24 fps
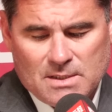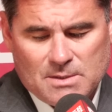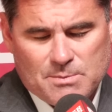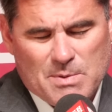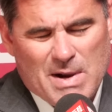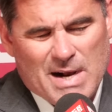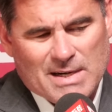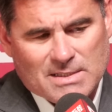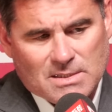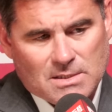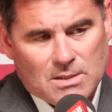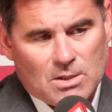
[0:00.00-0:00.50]

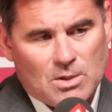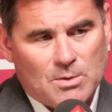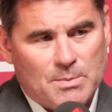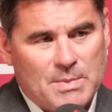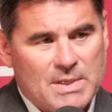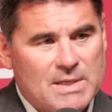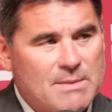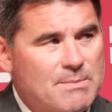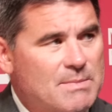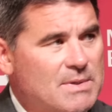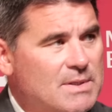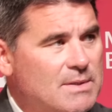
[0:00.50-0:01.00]
practiced a little
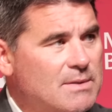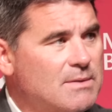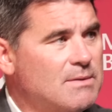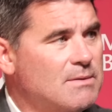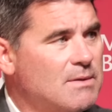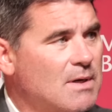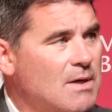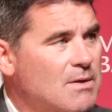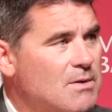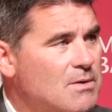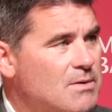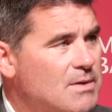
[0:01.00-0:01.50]
bit, but
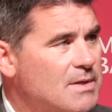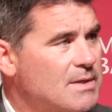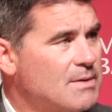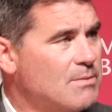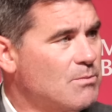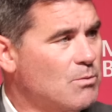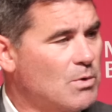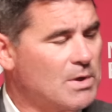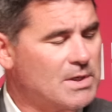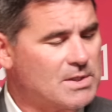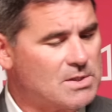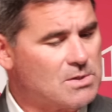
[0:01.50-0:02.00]
other
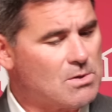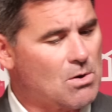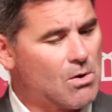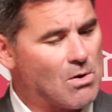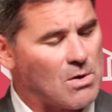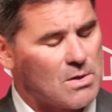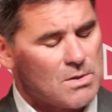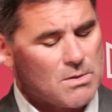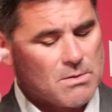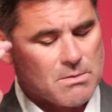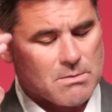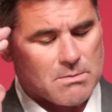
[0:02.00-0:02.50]
than what he
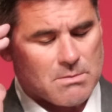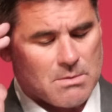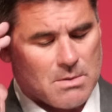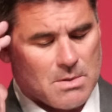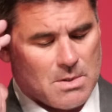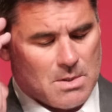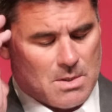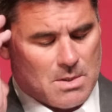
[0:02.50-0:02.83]
started. And